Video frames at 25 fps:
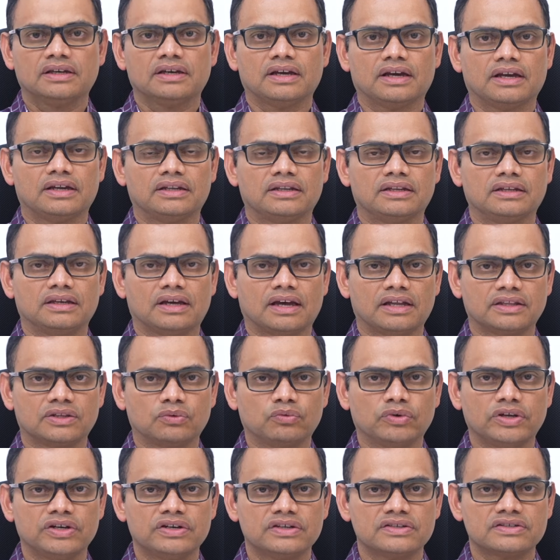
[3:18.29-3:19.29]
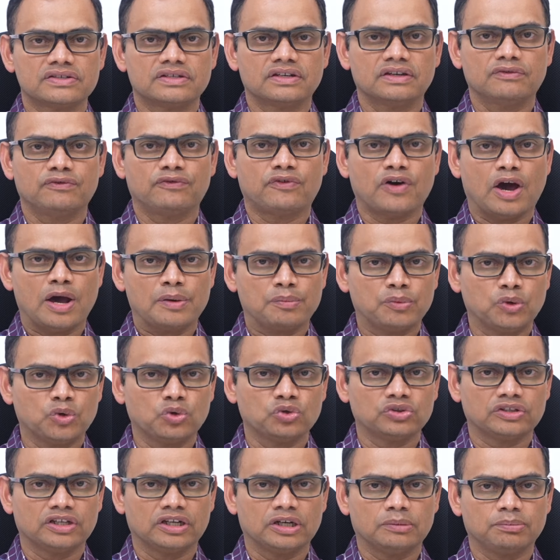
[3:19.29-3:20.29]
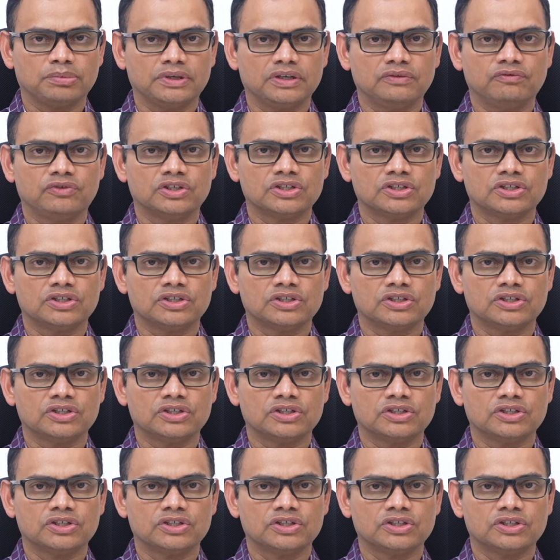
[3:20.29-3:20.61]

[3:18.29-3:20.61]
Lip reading: and the other one is the pharmacotherapy,